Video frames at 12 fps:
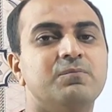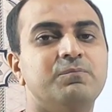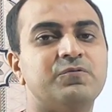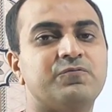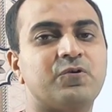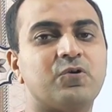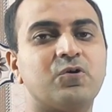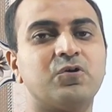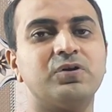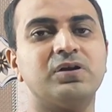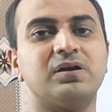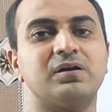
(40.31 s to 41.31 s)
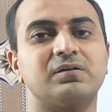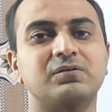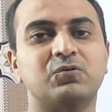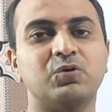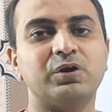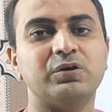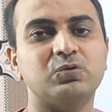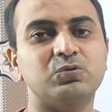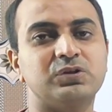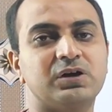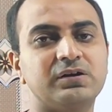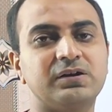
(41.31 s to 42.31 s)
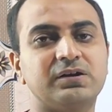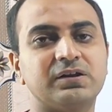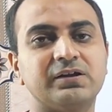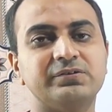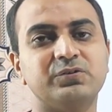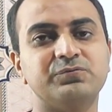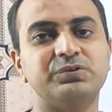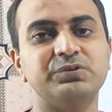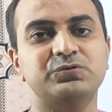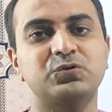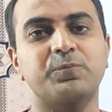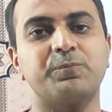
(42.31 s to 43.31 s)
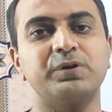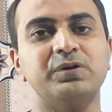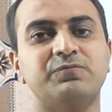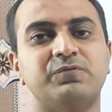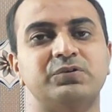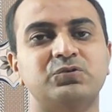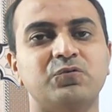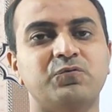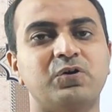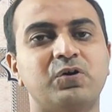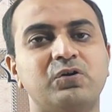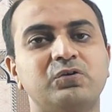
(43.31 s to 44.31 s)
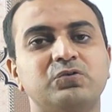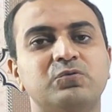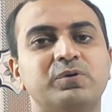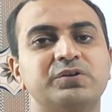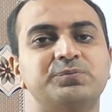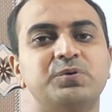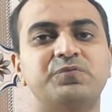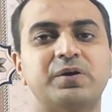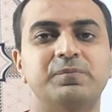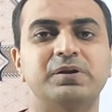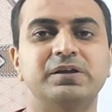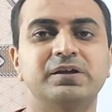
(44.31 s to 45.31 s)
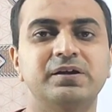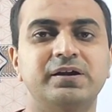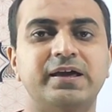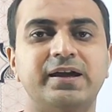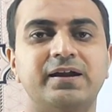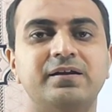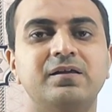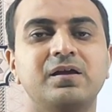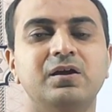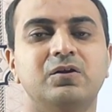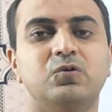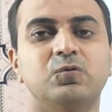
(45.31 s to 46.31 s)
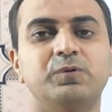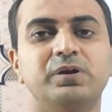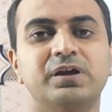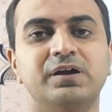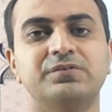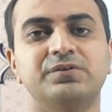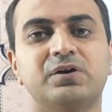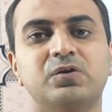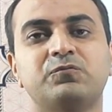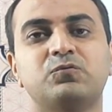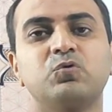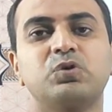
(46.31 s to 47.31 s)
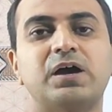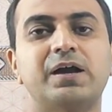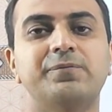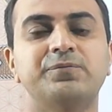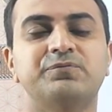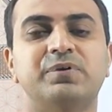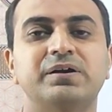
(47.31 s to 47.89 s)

Before going to the details of this topic, first of all, you must be familiar that lubricants are of two types.